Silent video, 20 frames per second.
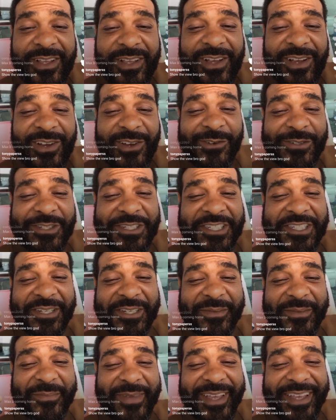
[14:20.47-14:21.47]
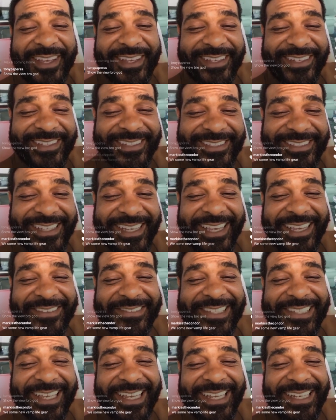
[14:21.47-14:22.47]
Oh shit, man. Dave
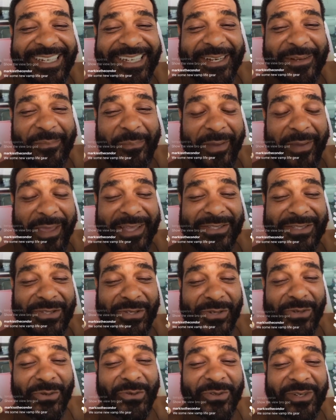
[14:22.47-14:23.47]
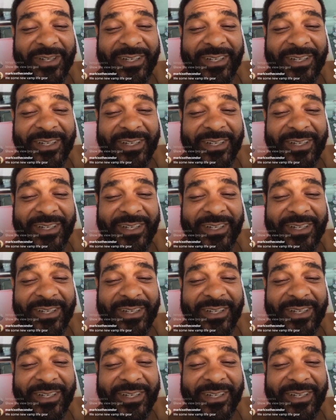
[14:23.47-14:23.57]
said he need a pair too.